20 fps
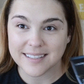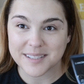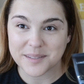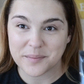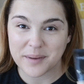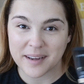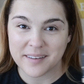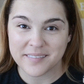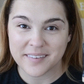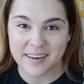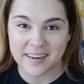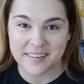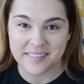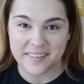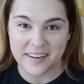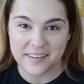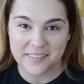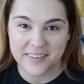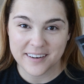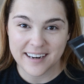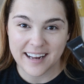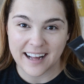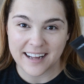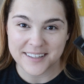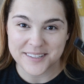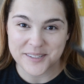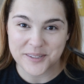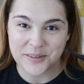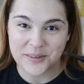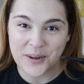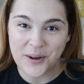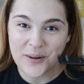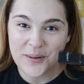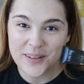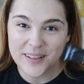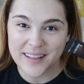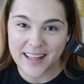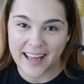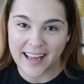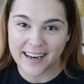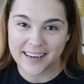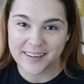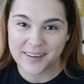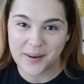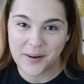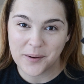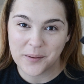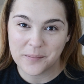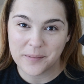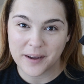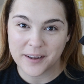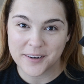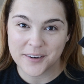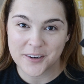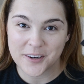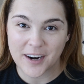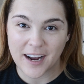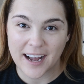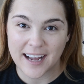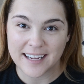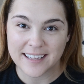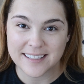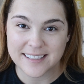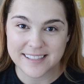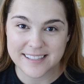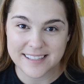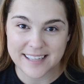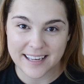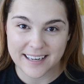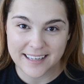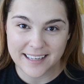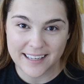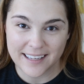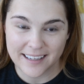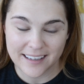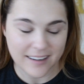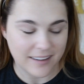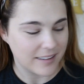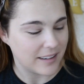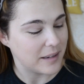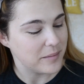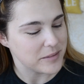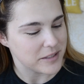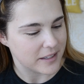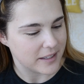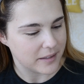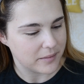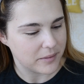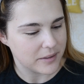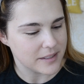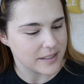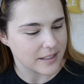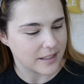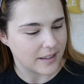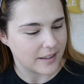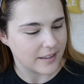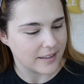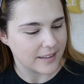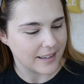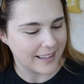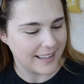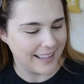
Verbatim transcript: It's my very favorite, as you know, Lancome under eye setting, or I'm sorry, what's it called?